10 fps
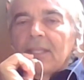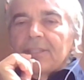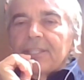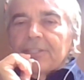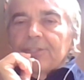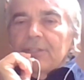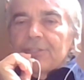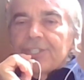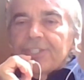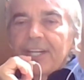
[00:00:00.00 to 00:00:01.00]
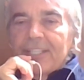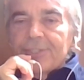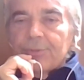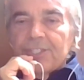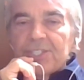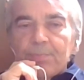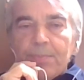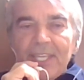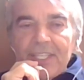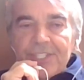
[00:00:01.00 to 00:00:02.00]
Technology tries to
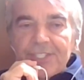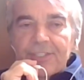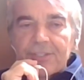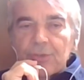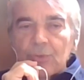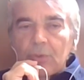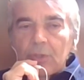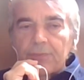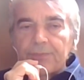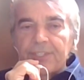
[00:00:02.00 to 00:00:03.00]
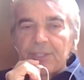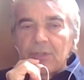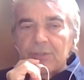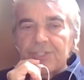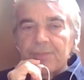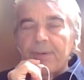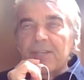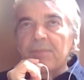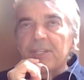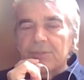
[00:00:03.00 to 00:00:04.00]
displace the rule of theology by
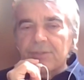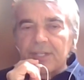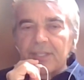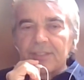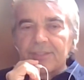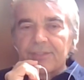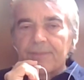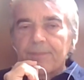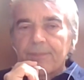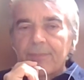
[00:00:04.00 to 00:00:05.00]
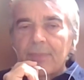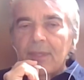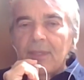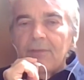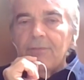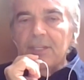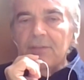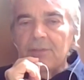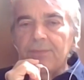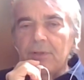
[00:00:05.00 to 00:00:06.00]
mirroring it. We
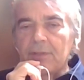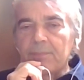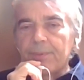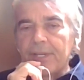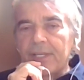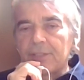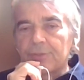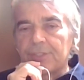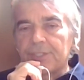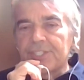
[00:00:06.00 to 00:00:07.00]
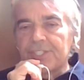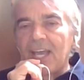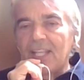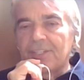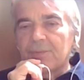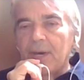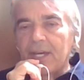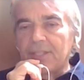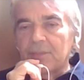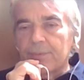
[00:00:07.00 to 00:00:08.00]
have fallen prey to this
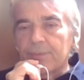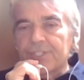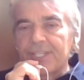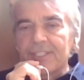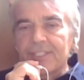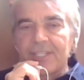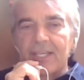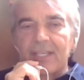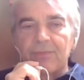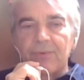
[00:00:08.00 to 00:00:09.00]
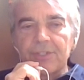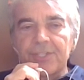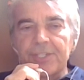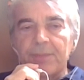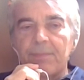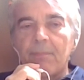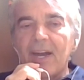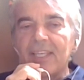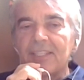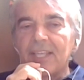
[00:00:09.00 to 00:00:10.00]
undermining process and worship
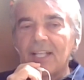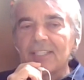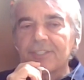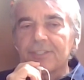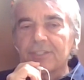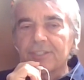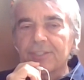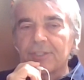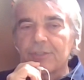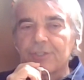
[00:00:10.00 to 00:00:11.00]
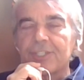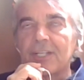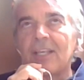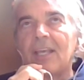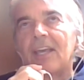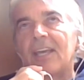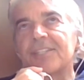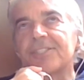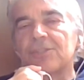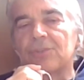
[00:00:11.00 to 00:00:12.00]
mind-altering technology
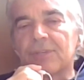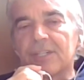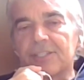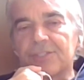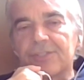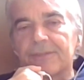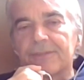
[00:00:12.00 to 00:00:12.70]
as a new religion.